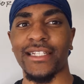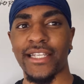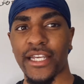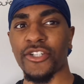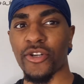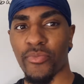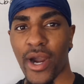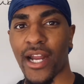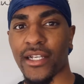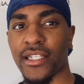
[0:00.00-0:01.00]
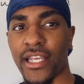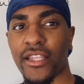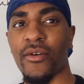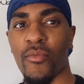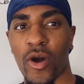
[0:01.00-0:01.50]
Test your products in
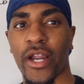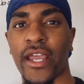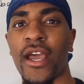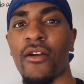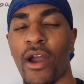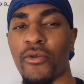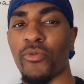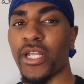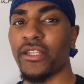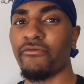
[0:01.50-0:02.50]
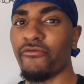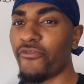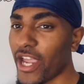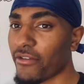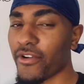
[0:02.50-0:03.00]
the market, right? With
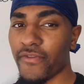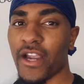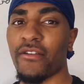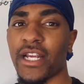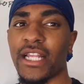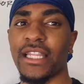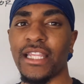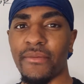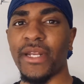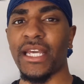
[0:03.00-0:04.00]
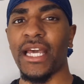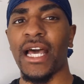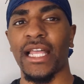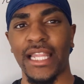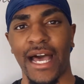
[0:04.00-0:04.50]
very, very limited
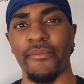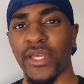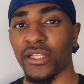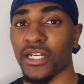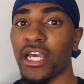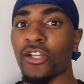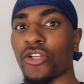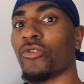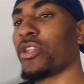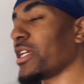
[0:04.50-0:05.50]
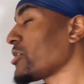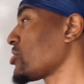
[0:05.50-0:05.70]
liability. So this